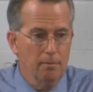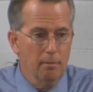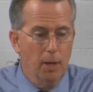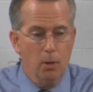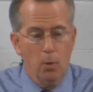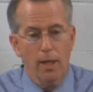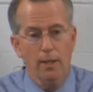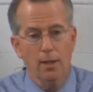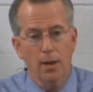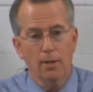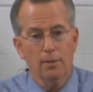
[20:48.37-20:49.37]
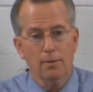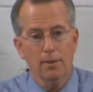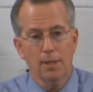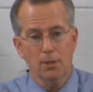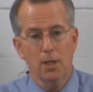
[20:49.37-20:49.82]
By the way, God
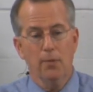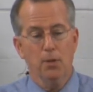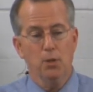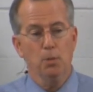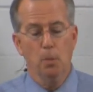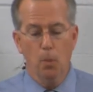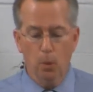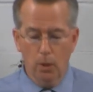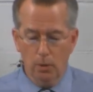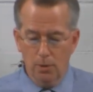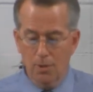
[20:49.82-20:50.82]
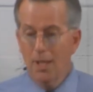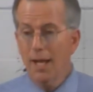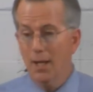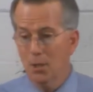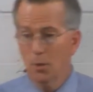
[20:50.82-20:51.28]
has given us a memorial
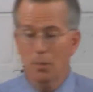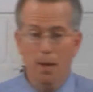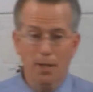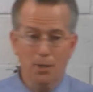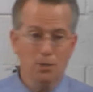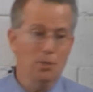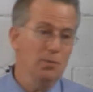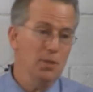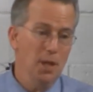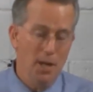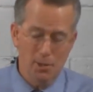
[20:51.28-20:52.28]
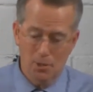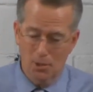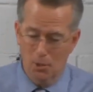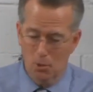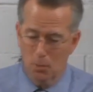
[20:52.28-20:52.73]
today to remind us of his
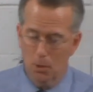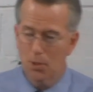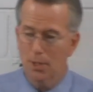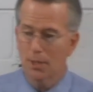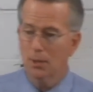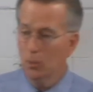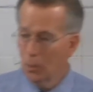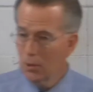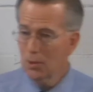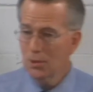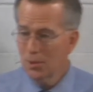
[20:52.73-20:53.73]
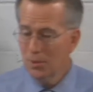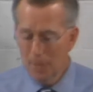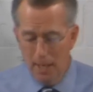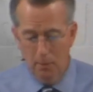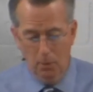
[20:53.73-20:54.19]
kindness and his mercy in the Lord's
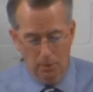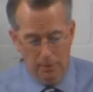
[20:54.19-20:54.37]
table.